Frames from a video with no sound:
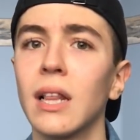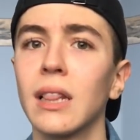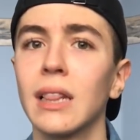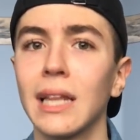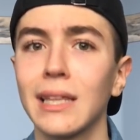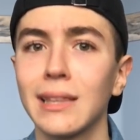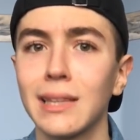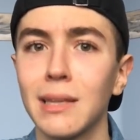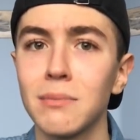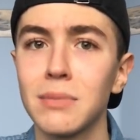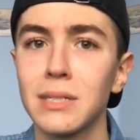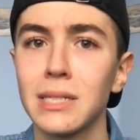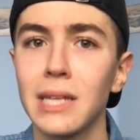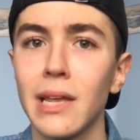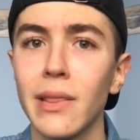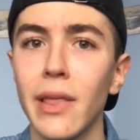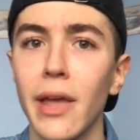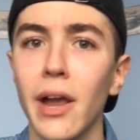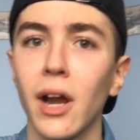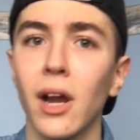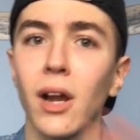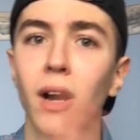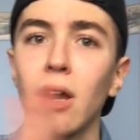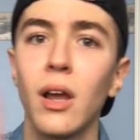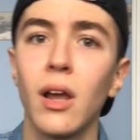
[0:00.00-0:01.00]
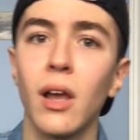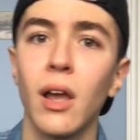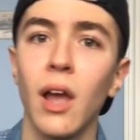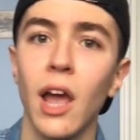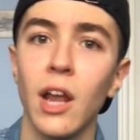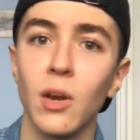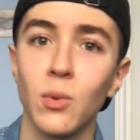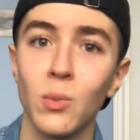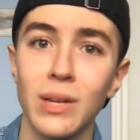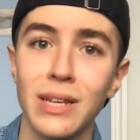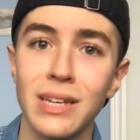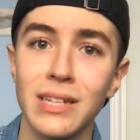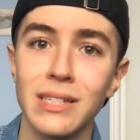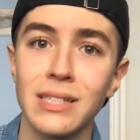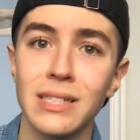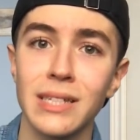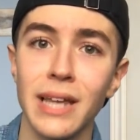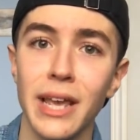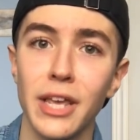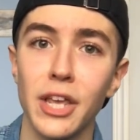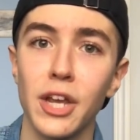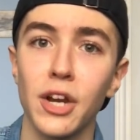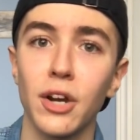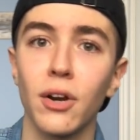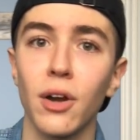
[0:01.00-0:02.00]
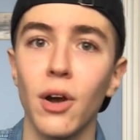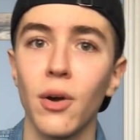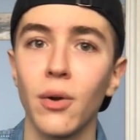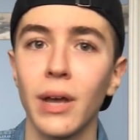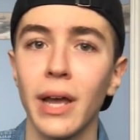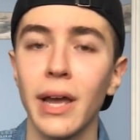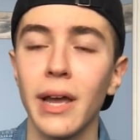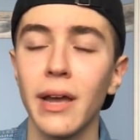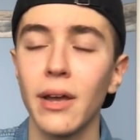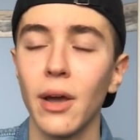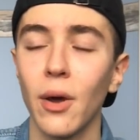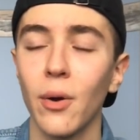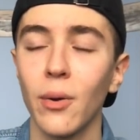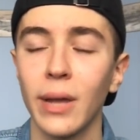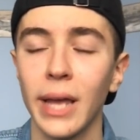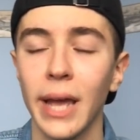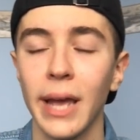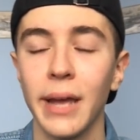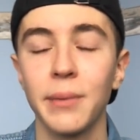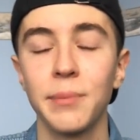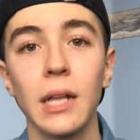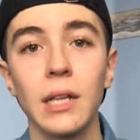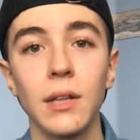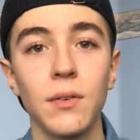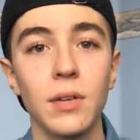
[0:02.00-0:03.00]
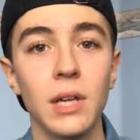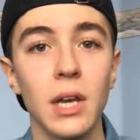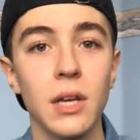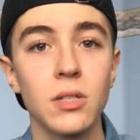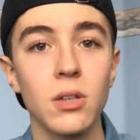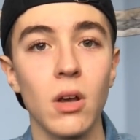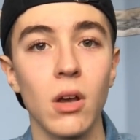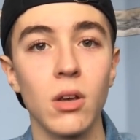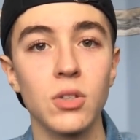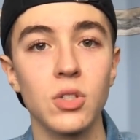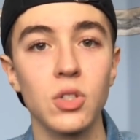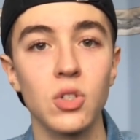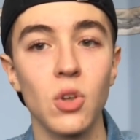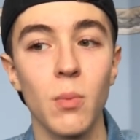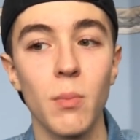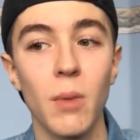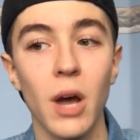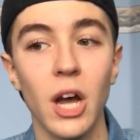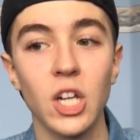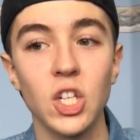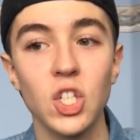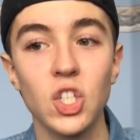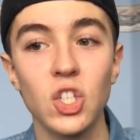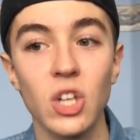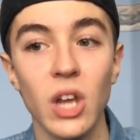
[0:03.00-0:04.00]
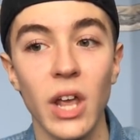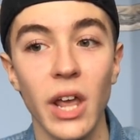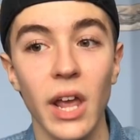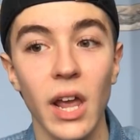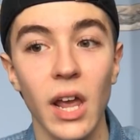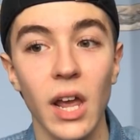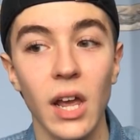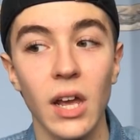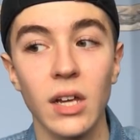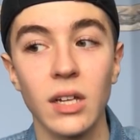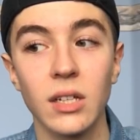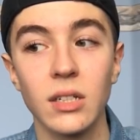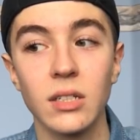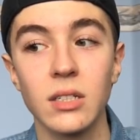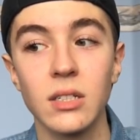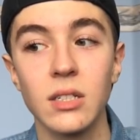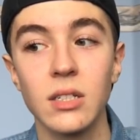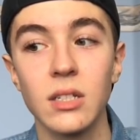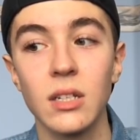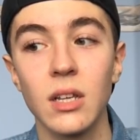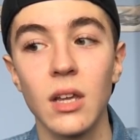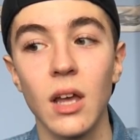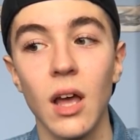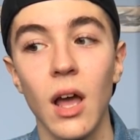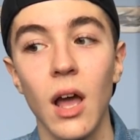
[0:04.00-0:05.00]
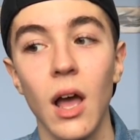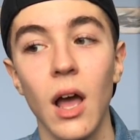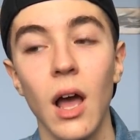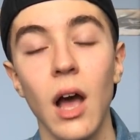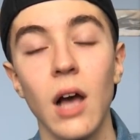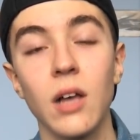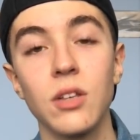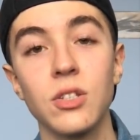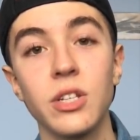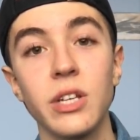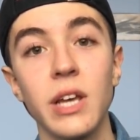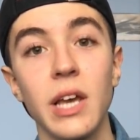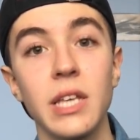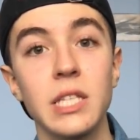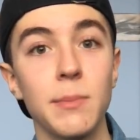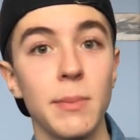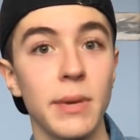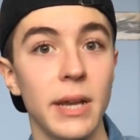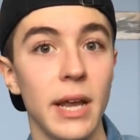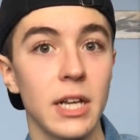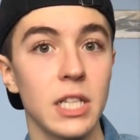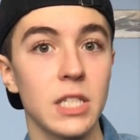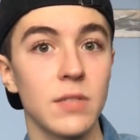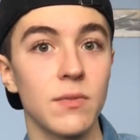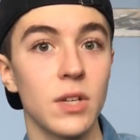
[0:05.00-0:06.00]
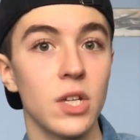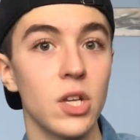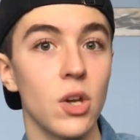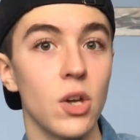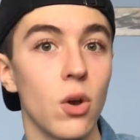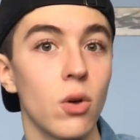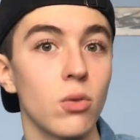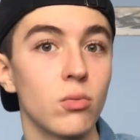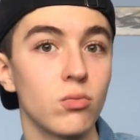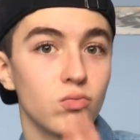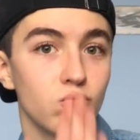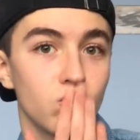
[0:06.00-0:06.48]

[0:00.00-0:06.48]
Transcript: Let them stay there and we can stay here, okay? Okay. I love you guys all so much, and I'll see you guys in my next video.